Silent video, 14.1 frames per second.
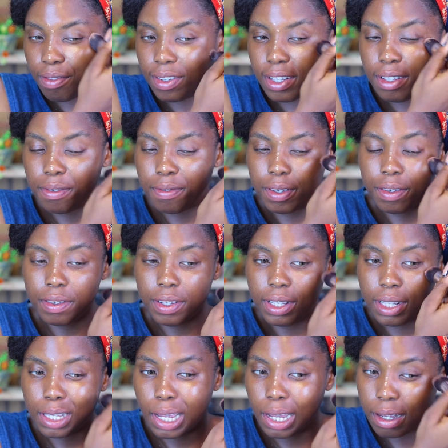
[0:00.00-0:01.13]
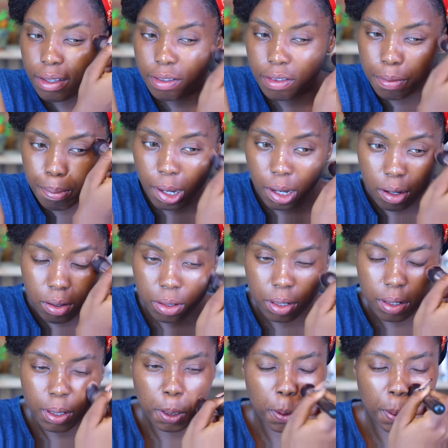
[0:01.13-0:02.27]
really very nice sparkle
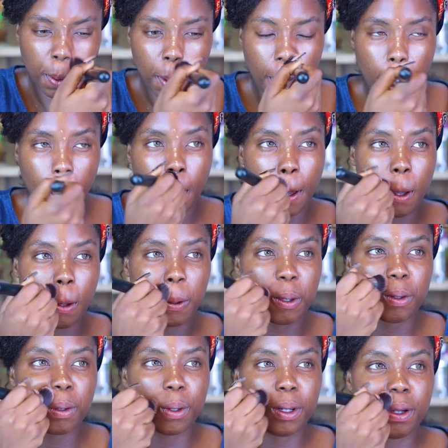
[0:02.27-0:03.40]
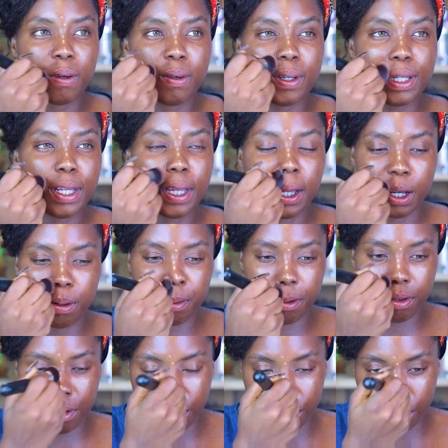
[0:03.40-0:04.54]
in it, so it really
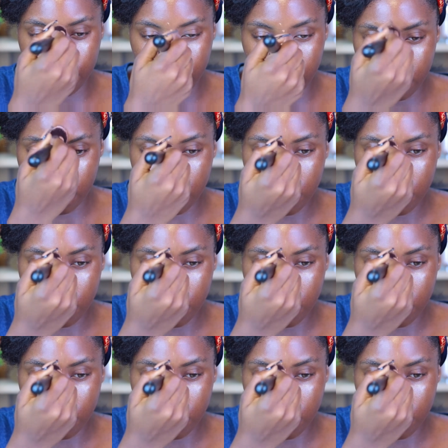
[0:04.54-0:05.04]
helps you